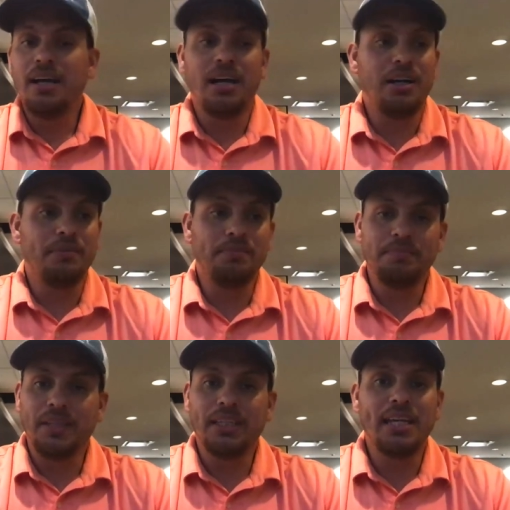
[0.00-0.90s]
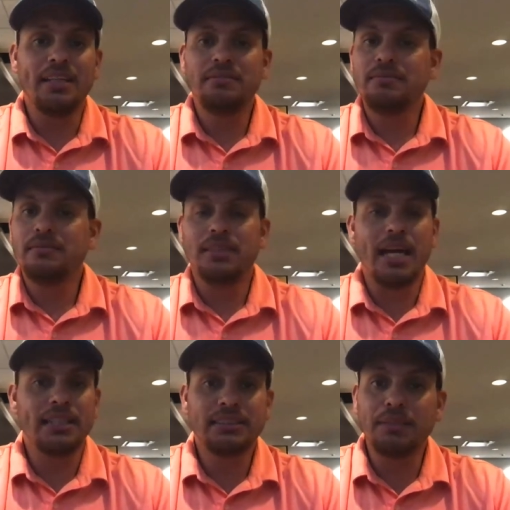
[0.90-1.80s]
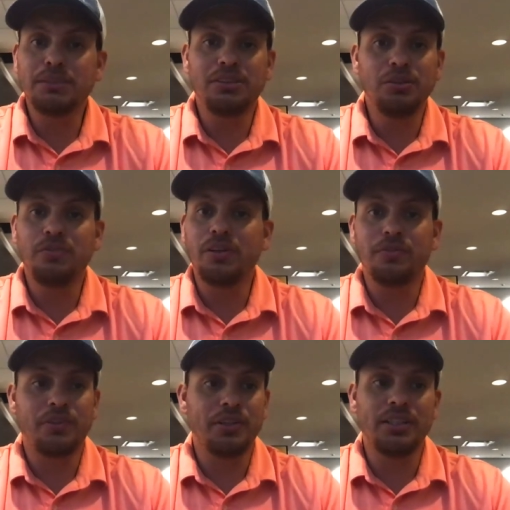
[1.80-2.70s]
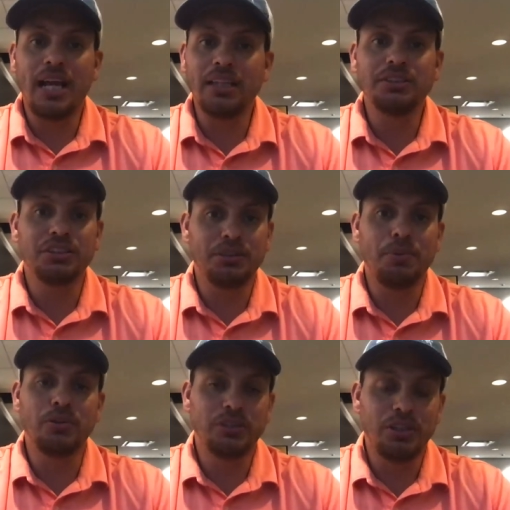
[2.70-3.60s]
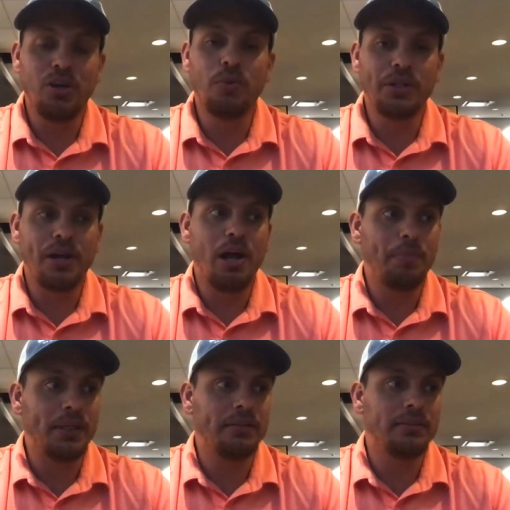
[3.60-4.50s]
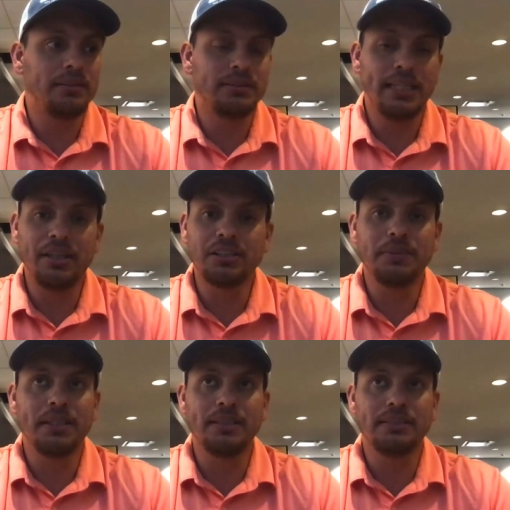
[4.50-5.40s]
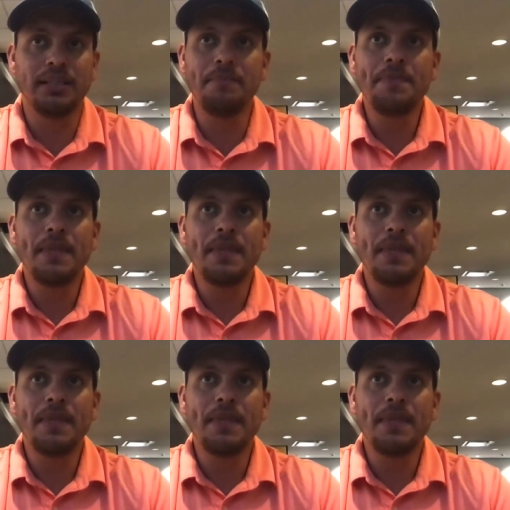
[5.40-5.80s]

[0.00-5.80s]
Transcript: Um, again, not a substitute for, for the knowledge you're supposed to know when you're helping seniors because, uh,